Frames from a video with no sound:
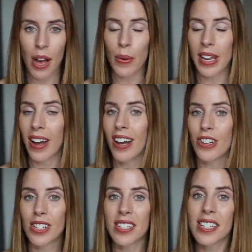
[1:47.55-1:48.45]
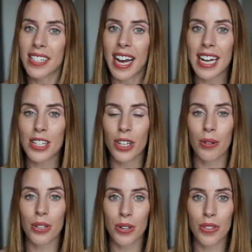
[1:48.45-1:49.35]
We can't just decide to go
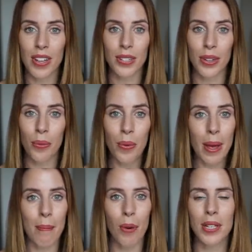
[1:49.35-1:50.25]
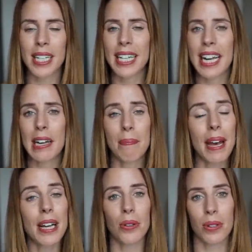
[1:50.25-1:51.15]
and do things on a whim or to lay in
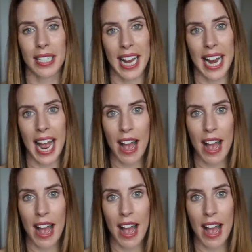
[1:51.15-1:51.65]
bed all day.